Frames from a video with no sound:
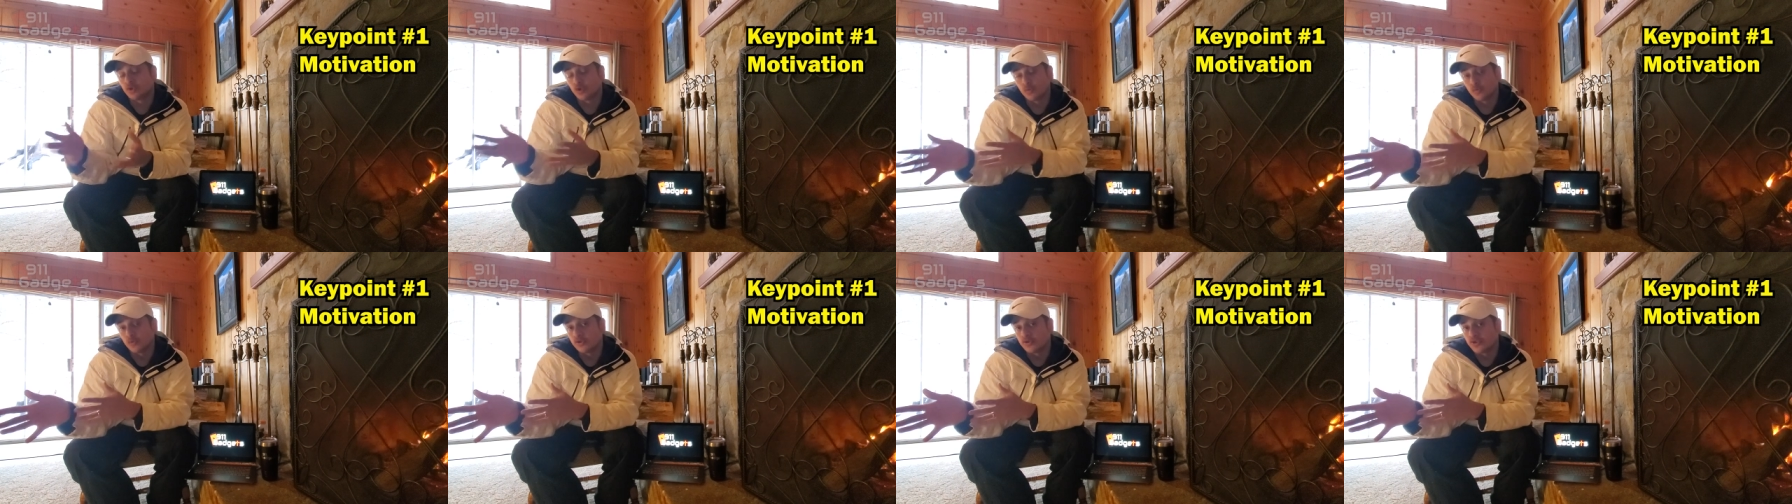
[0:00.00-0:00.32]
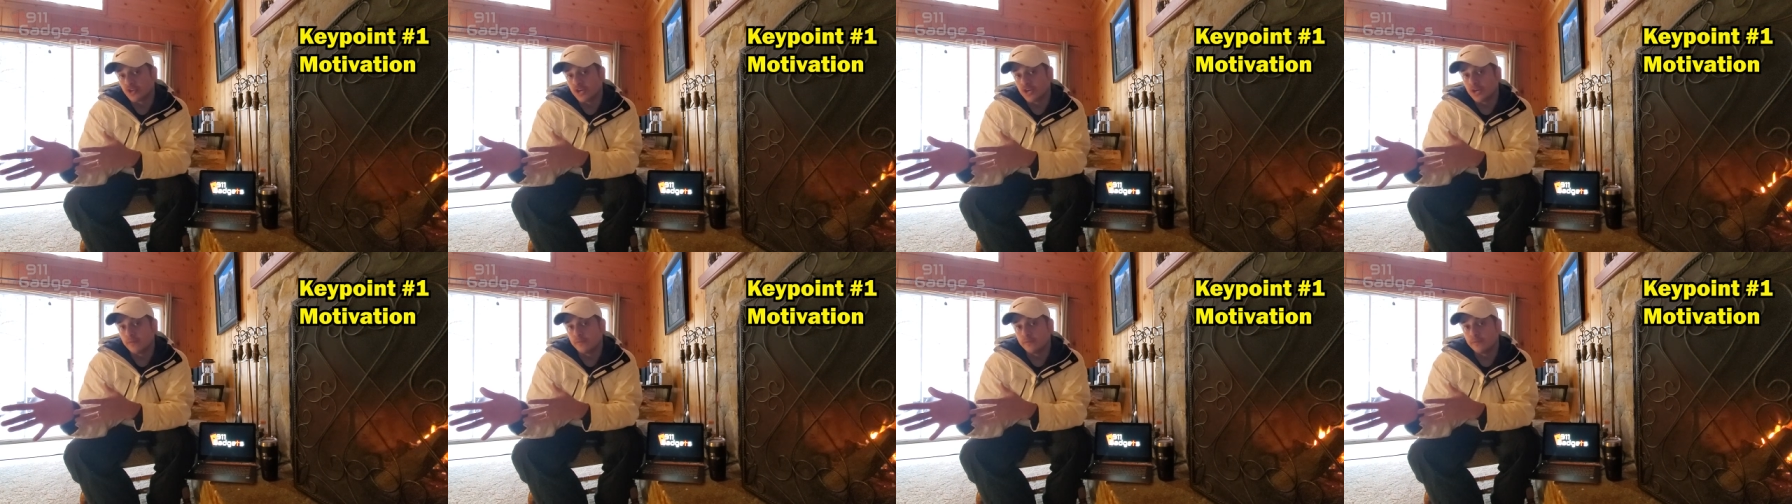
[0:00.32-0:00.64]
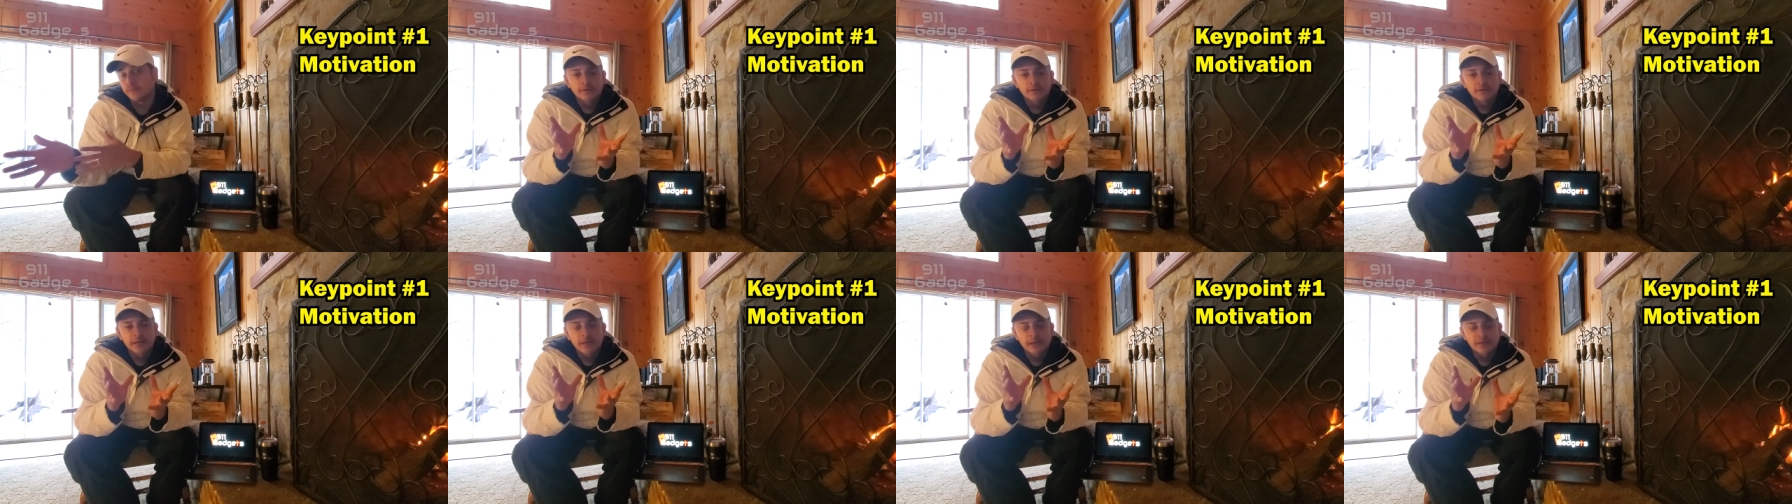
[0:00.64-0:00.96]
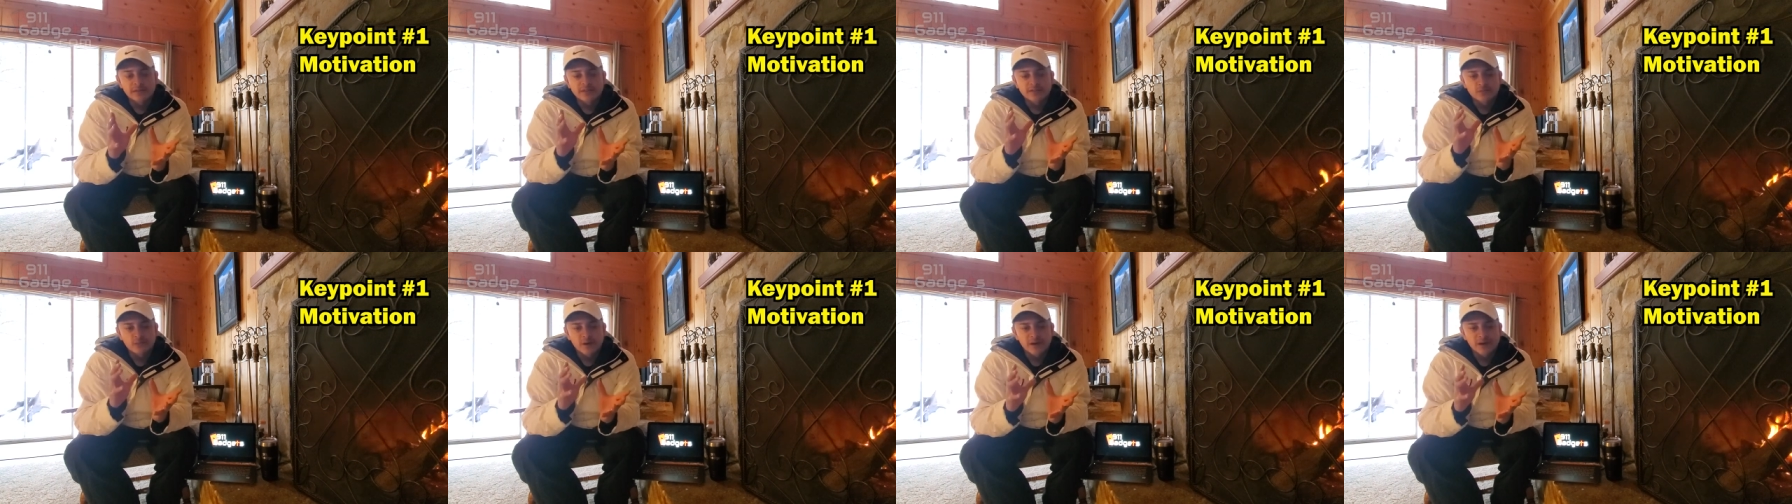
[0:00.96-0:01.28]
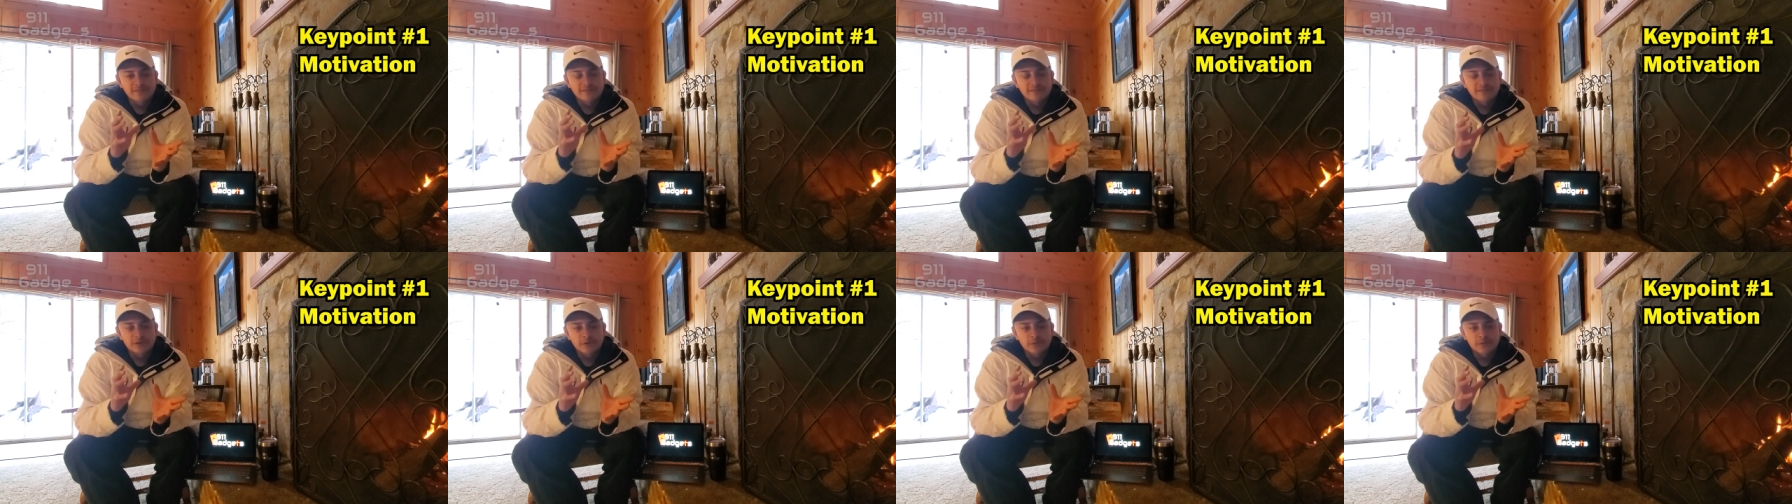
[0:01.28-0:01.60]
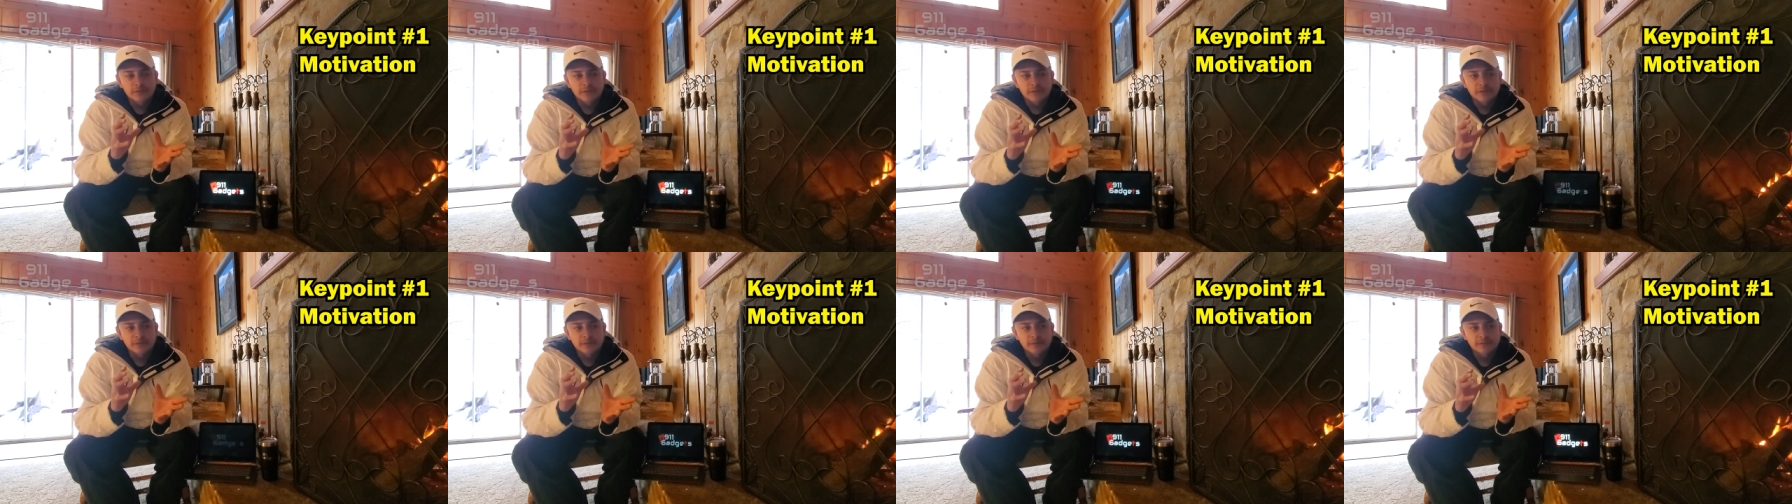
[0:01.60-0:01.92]
normal job. Now his wife told
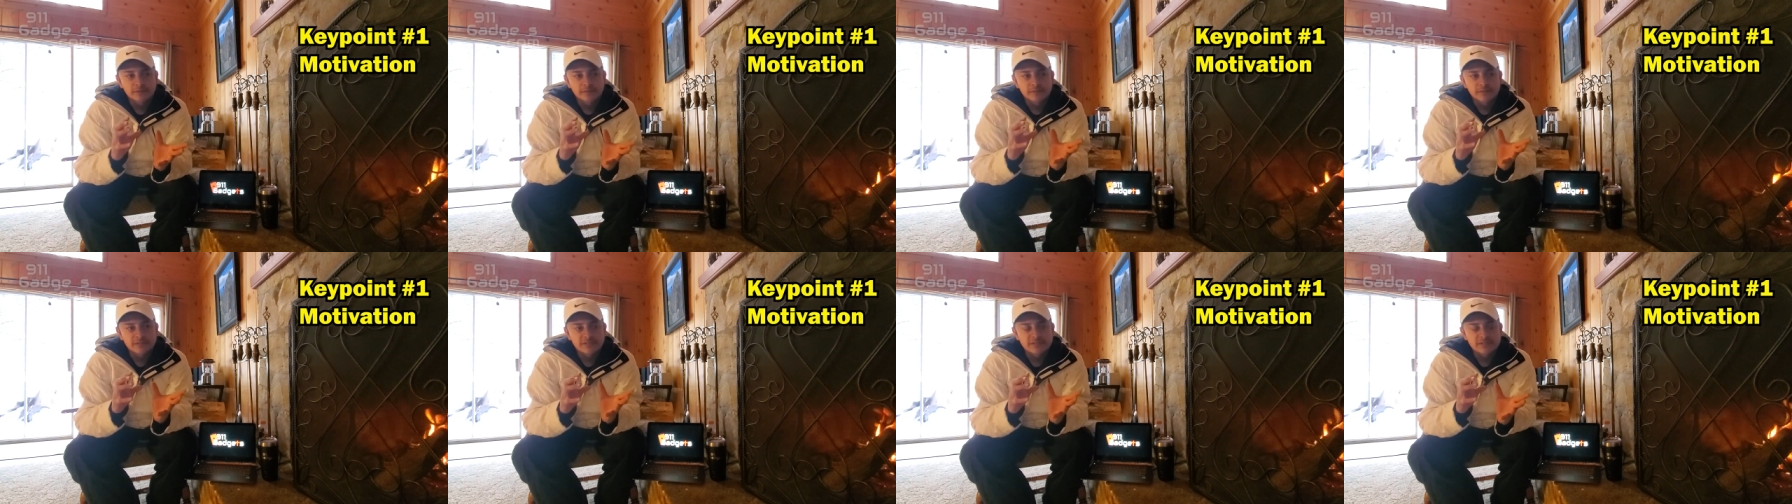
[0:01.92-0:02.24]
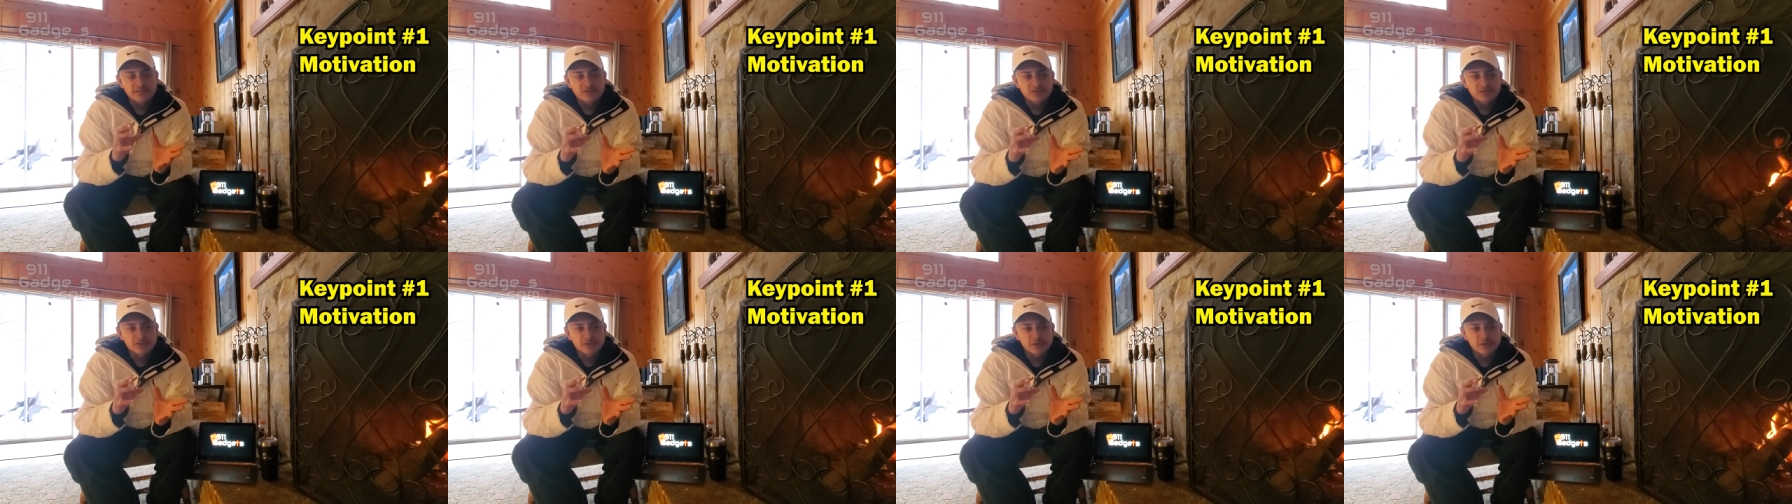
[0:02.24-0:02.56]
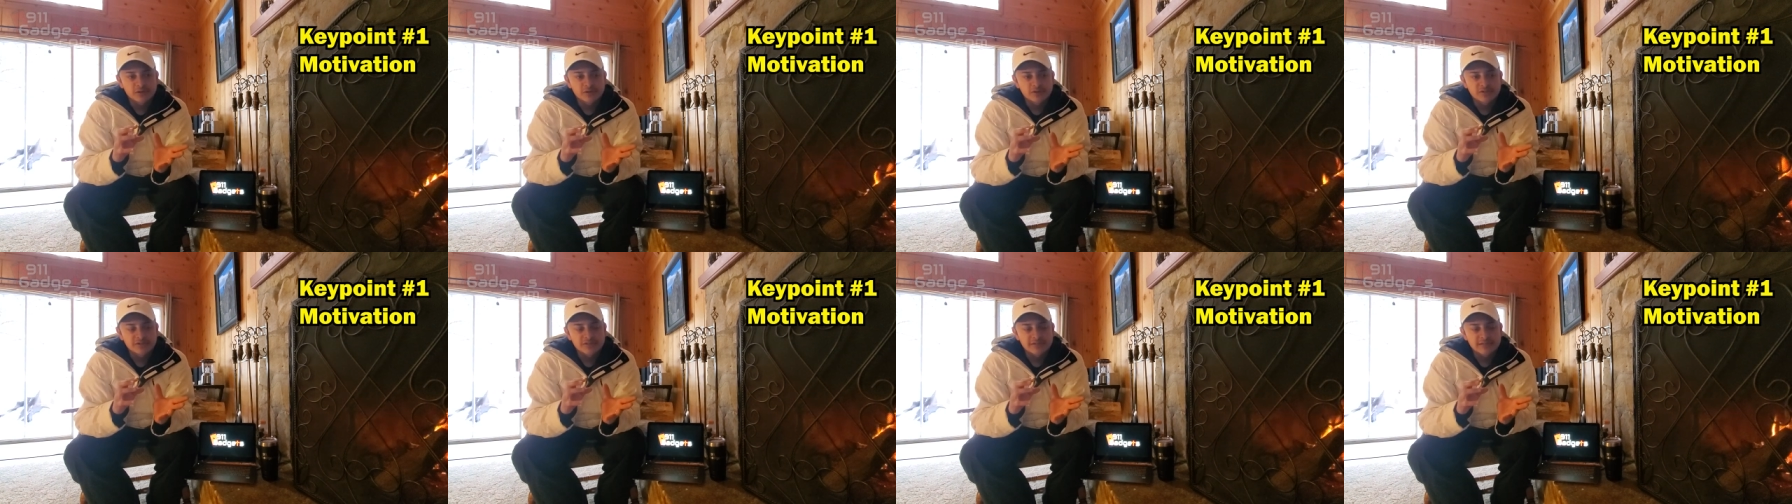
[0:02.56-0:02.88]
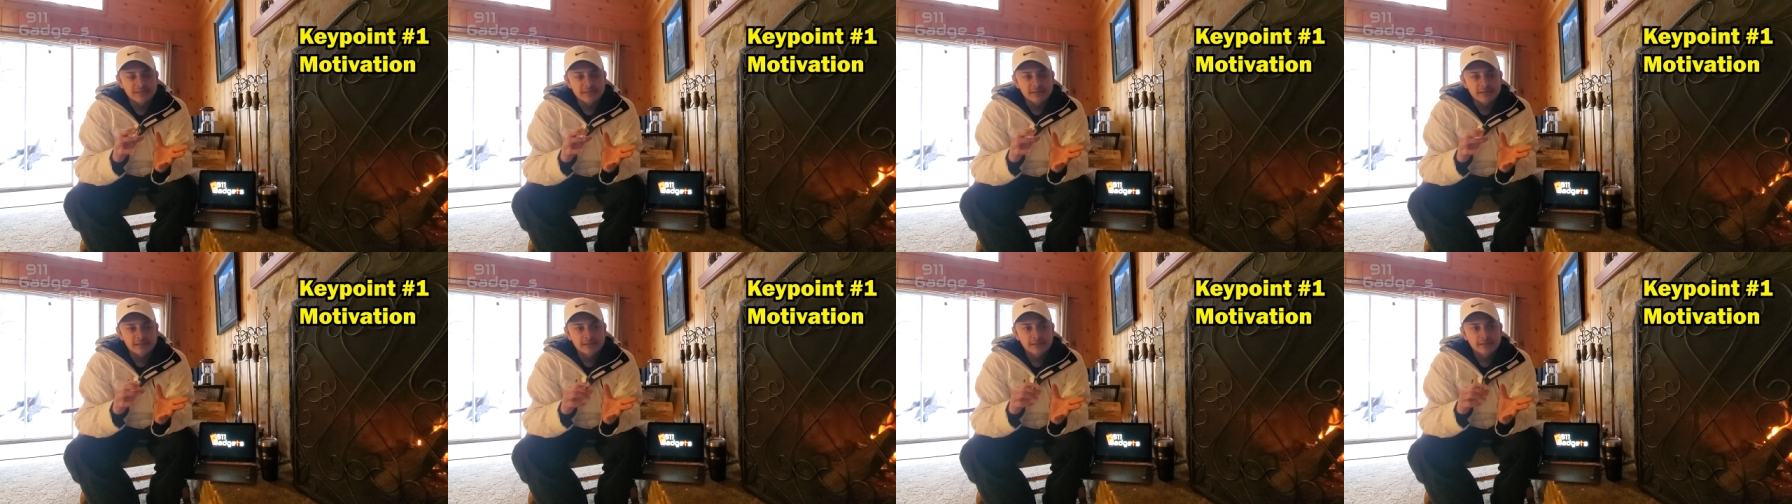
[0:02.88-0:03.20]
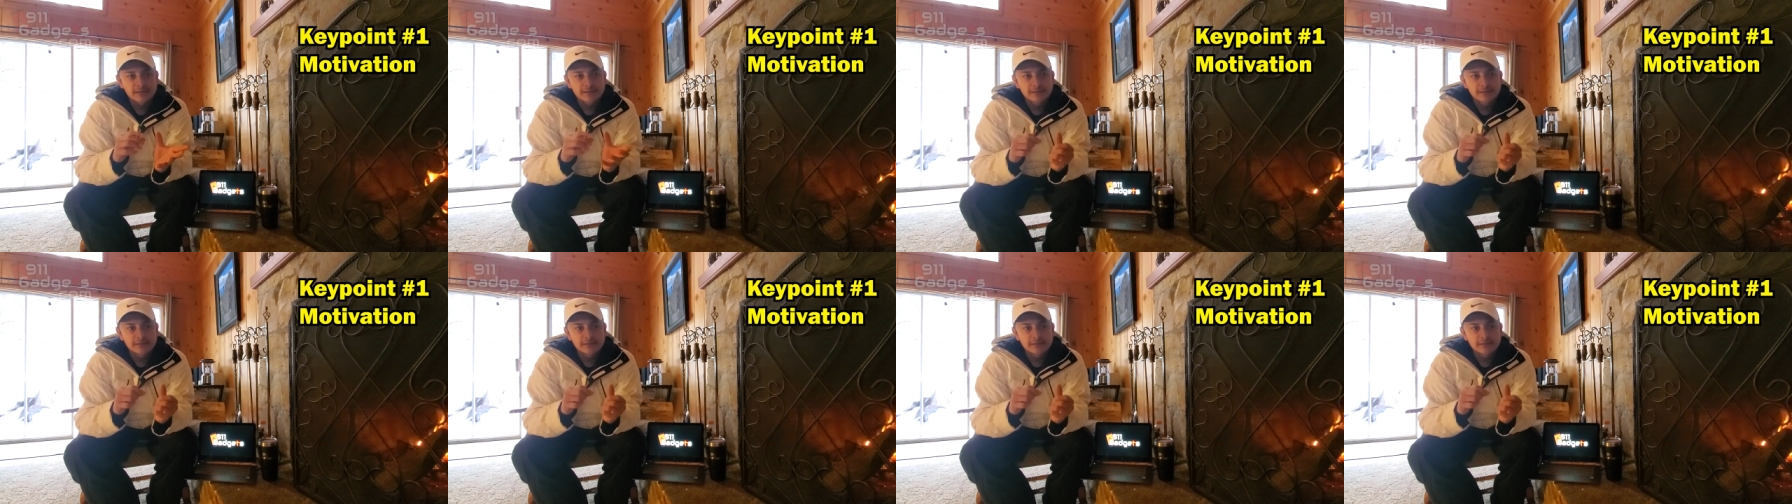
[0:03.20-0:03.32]
me, my sister-in-law, she's like,